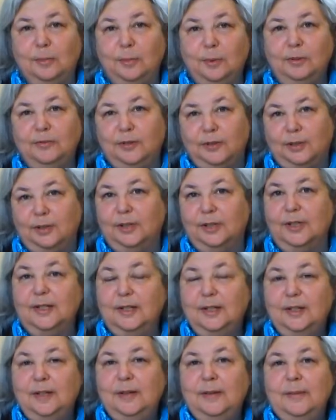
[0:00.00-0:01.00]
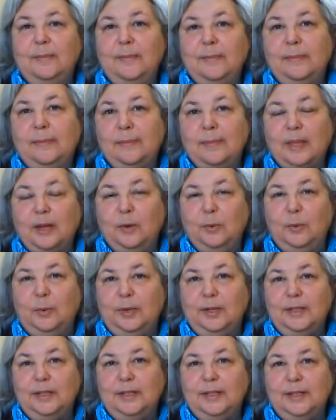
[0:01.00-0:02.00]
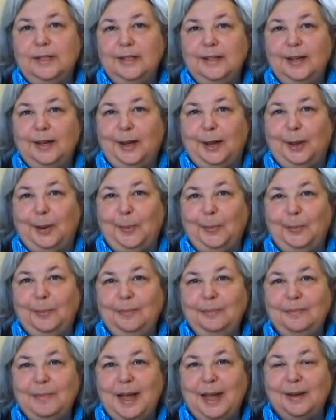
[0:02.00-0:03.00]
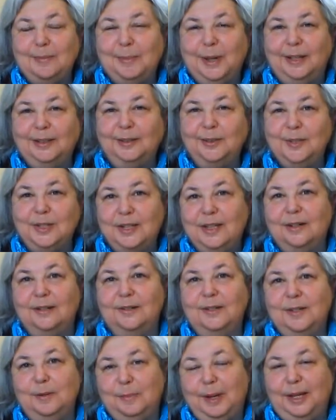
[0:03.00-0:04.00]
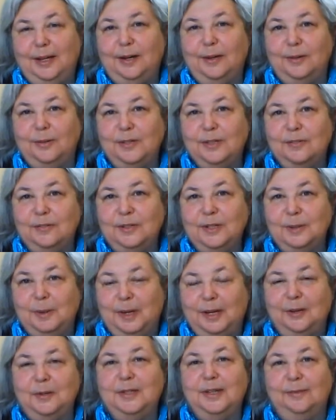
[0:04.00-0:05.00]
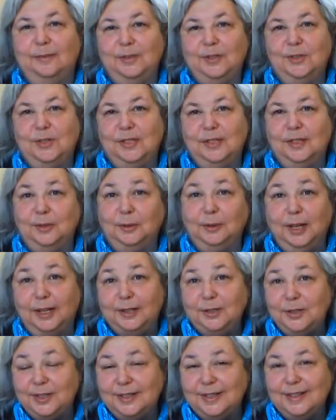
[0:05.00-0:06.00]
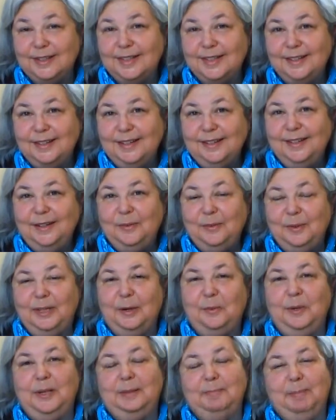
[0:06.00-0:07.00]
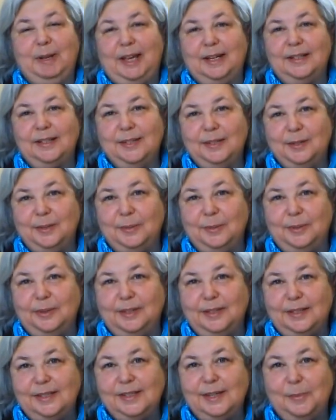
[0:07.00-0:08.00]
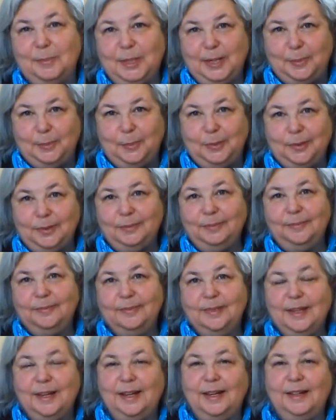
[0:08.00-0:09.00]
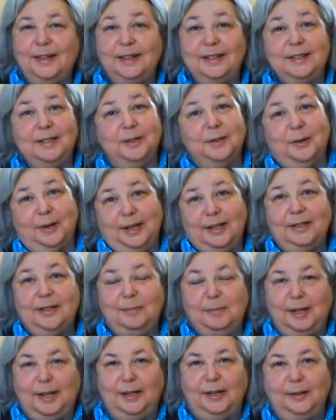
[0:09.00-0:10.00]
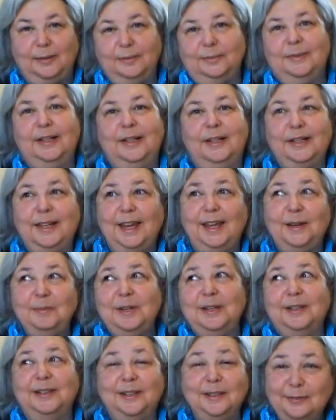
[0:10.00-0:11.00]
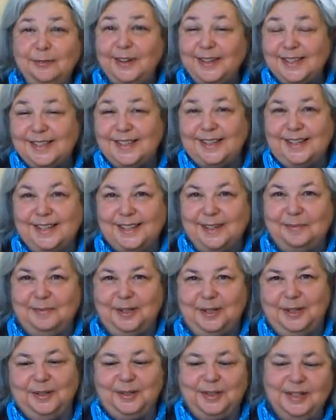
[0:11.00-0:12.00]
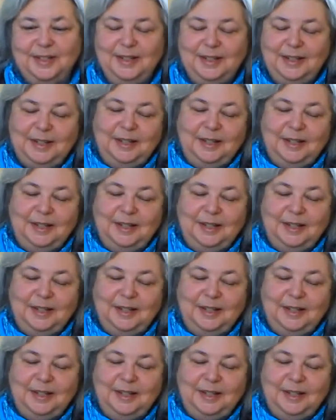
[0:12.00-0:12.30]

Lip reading: Opal Fern, would pack Butler Skinner tomatoes for tomato sandwiches in their lunches when they went back to school in September. And it's a great tomato. It can be a little fussy some years.